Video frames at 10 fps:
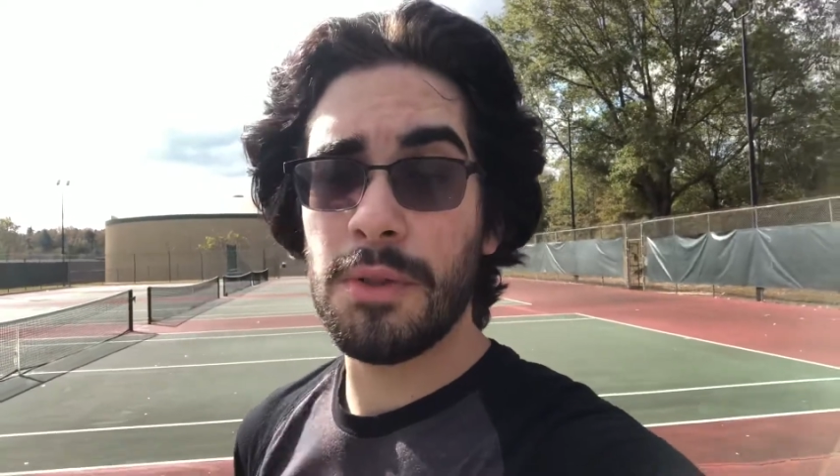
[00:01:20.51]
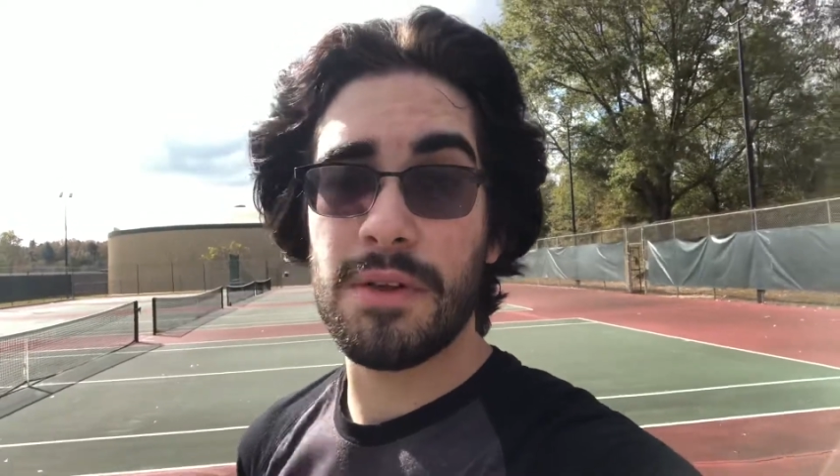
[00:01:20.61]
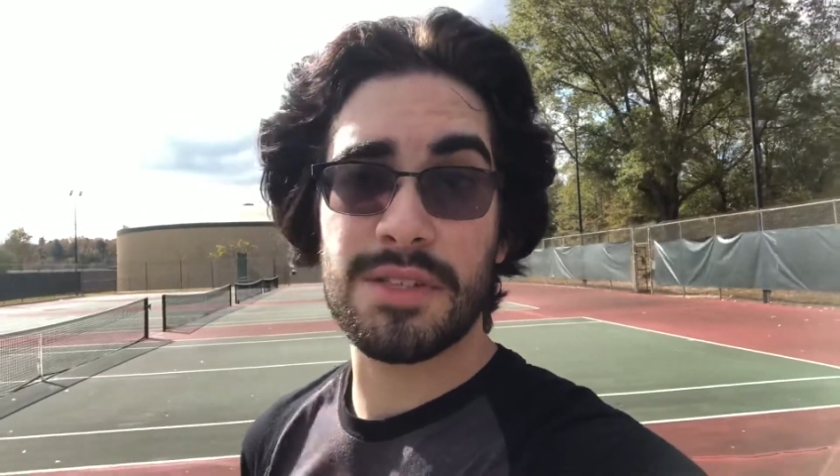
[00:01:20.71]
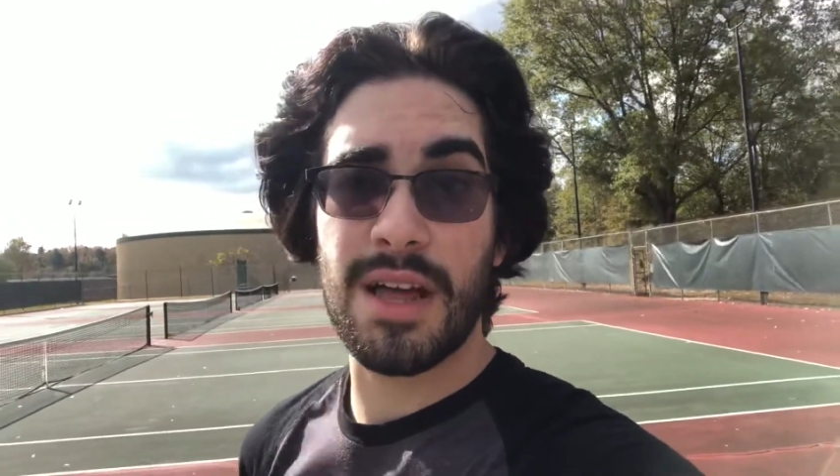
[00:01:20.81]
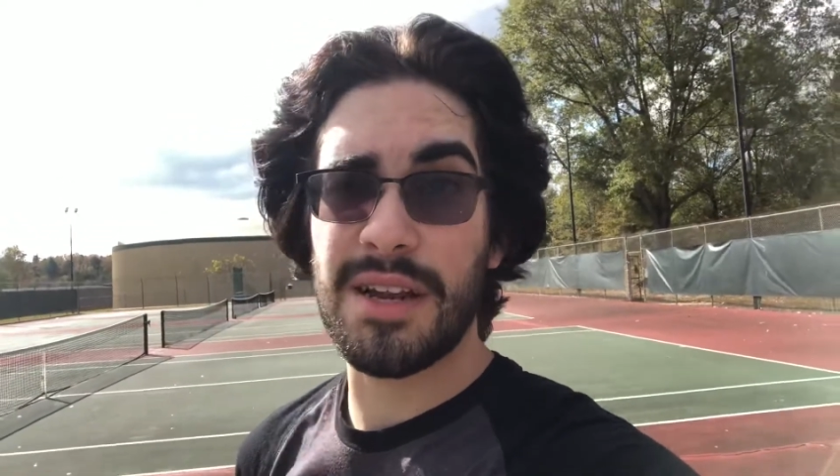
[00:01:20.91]

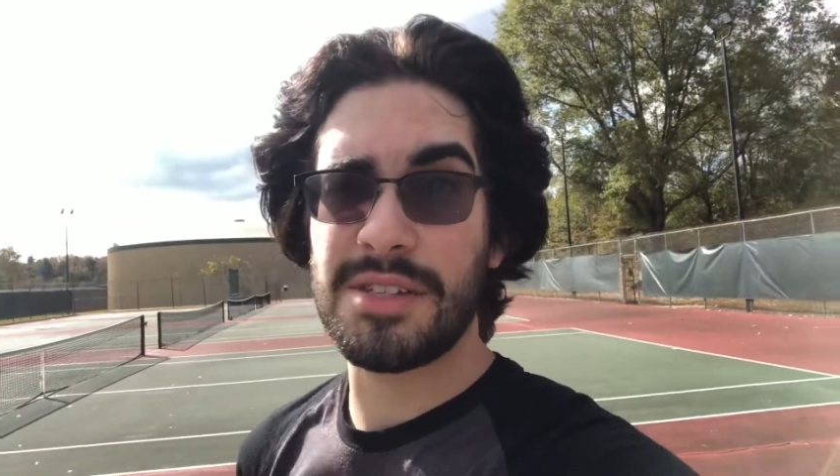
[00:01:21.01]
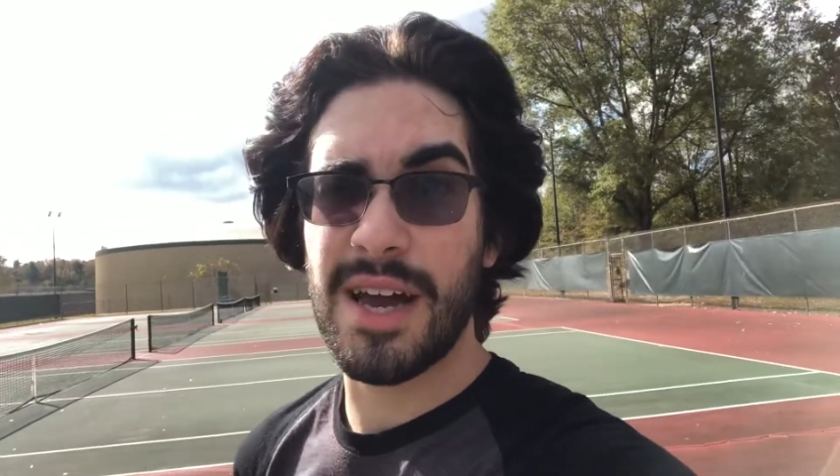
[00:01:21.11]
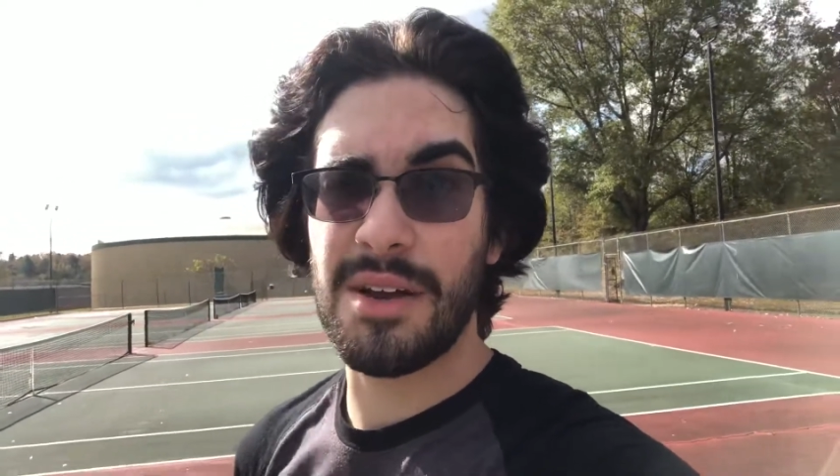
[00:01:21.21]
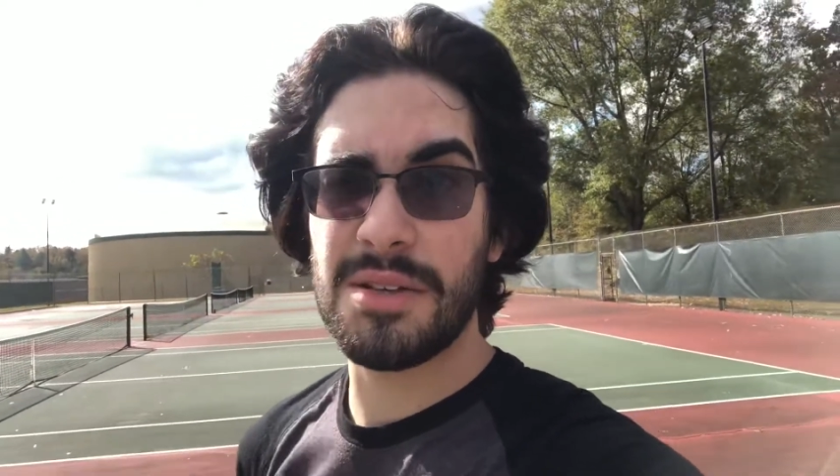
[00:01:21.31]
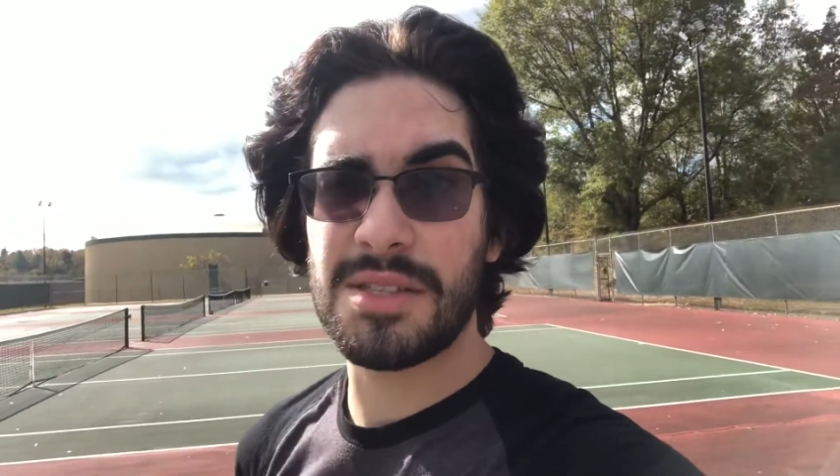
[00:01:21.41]
There's a lot of
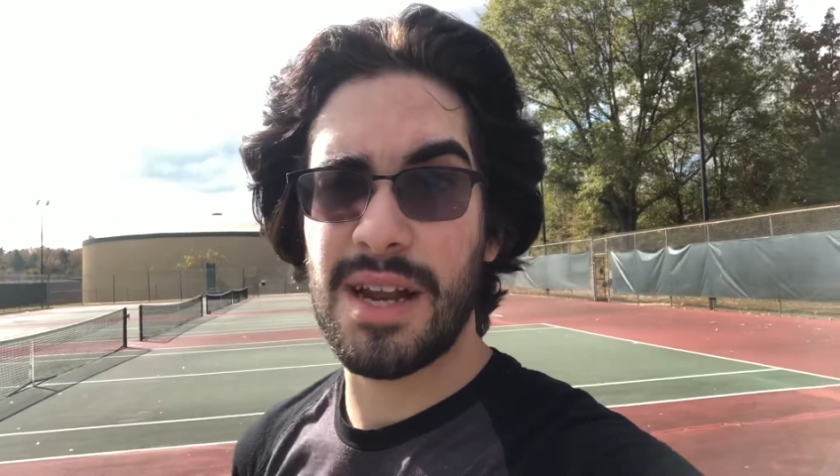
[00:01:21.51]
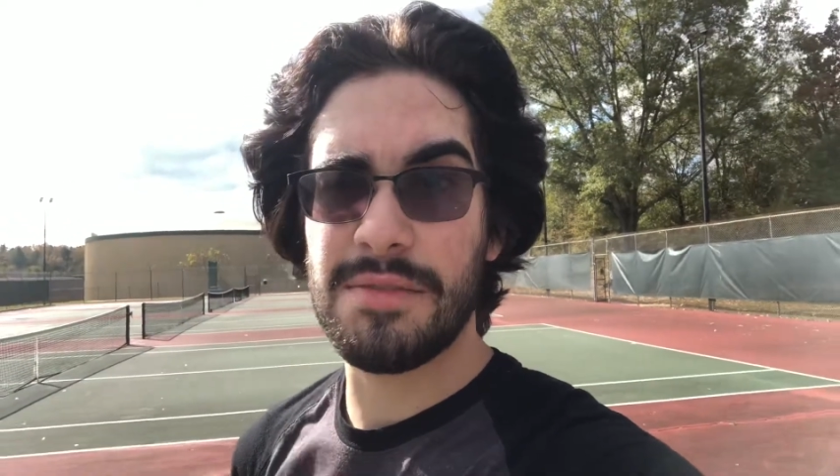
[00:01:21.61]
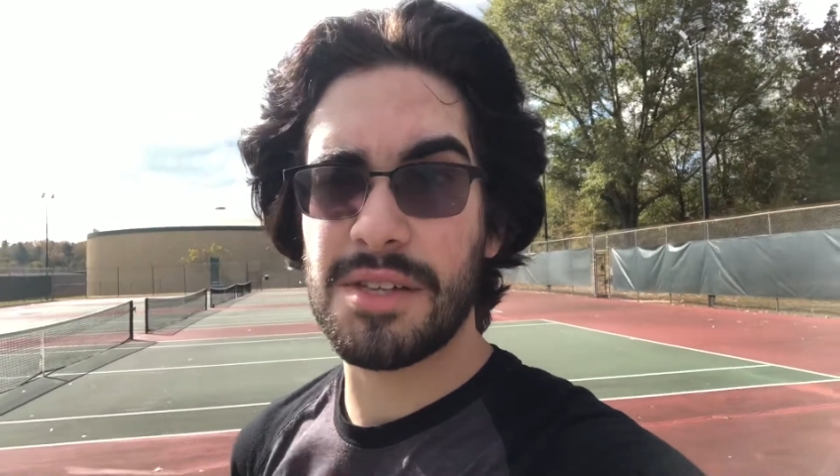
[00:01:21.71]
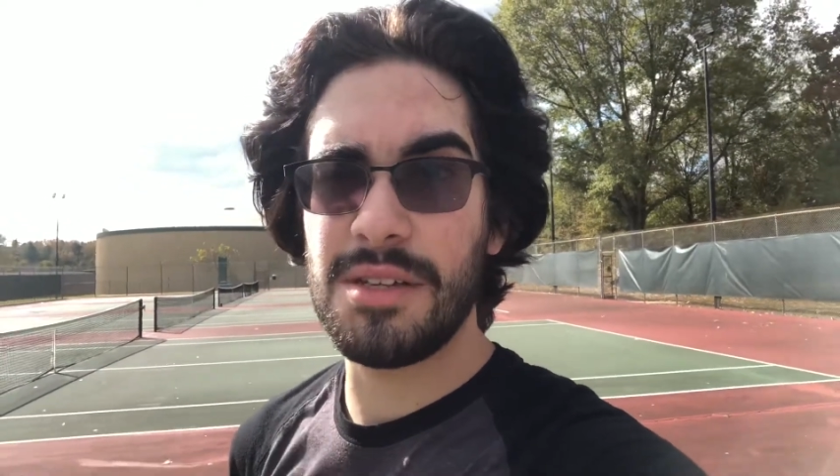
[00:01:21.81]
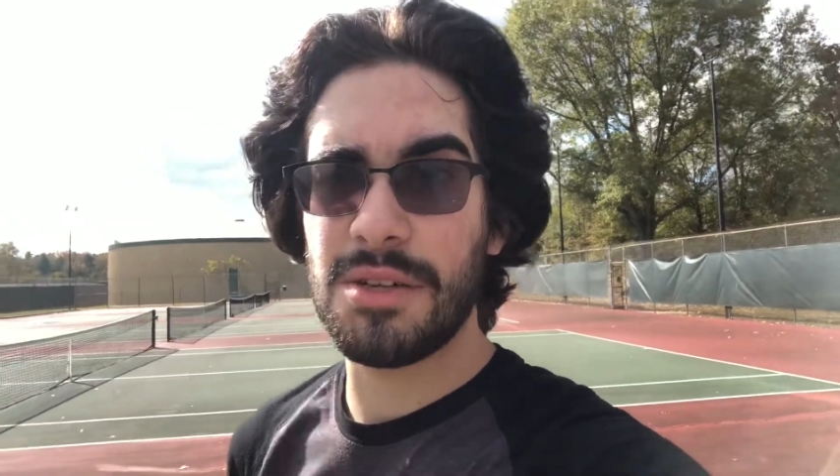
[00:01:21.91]
channels that I've seen